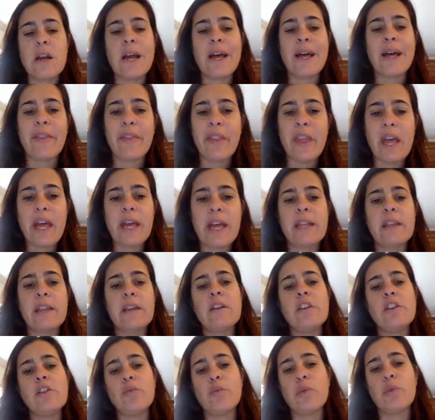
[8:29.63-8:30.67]
and then
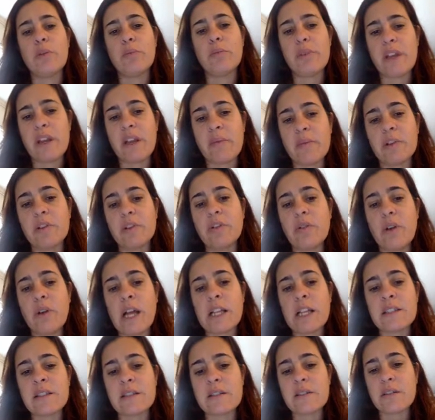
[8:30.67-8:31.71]
you will be able to
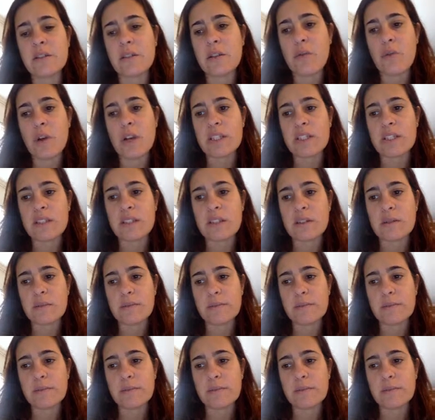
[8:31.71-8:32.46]
answer the question.